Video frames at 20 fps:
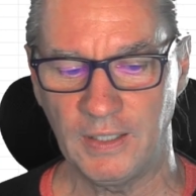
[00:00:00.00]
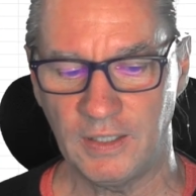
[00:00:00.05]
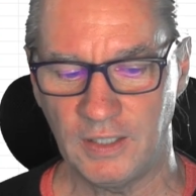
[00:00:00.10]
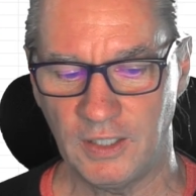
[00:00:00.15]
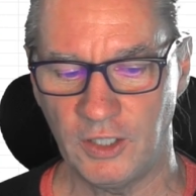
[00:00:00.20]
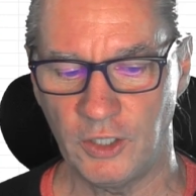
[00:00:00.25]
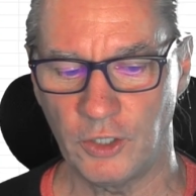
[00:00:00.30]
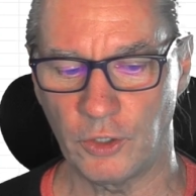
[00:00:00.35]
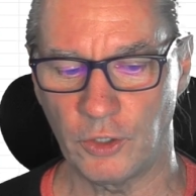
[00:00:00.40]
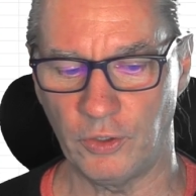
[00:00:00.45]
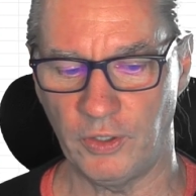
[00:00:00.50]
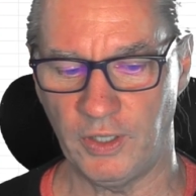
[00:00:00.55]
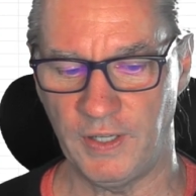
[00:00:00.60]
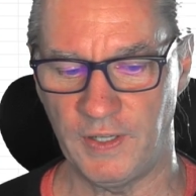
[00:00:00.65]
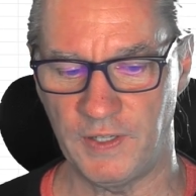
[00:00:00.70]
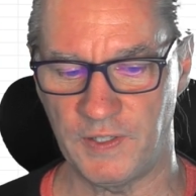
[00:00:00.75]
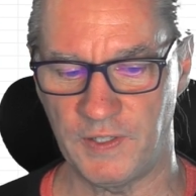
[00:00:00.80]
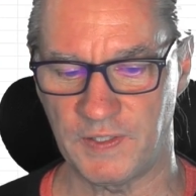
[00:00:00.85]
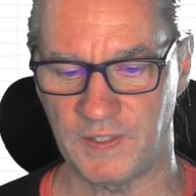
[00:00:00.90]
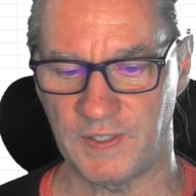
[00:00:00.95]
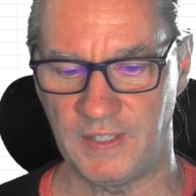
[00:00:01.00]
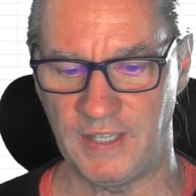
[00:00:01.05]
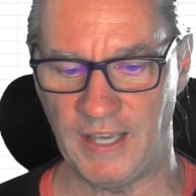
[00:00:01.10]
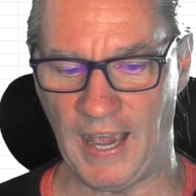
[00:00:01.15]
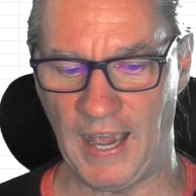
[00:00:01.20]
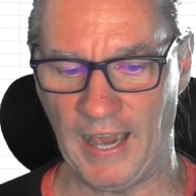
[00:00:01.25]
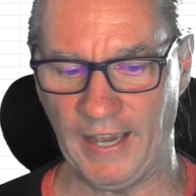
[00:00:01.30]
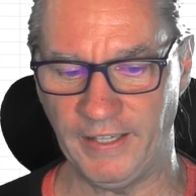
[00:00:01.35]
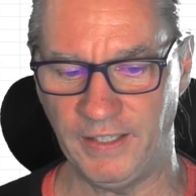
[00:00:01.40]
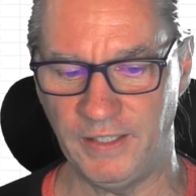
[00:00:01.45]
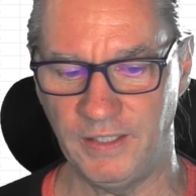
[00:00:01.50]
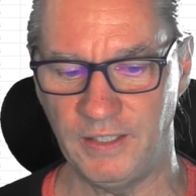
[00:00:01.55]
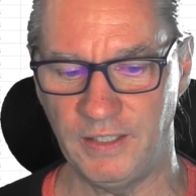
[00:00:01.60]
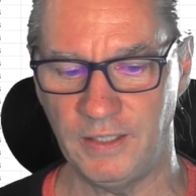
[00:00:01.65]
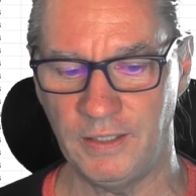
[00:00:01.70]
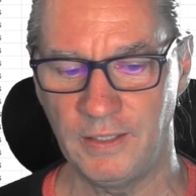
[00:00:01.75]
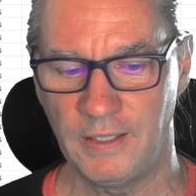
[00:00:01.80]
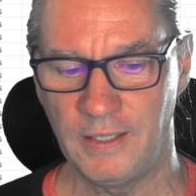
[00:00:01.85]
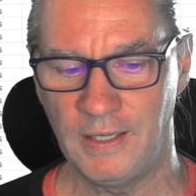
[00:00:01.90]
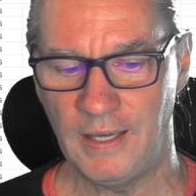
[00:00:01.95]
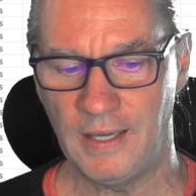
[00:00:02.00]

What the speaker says: Here is the ID,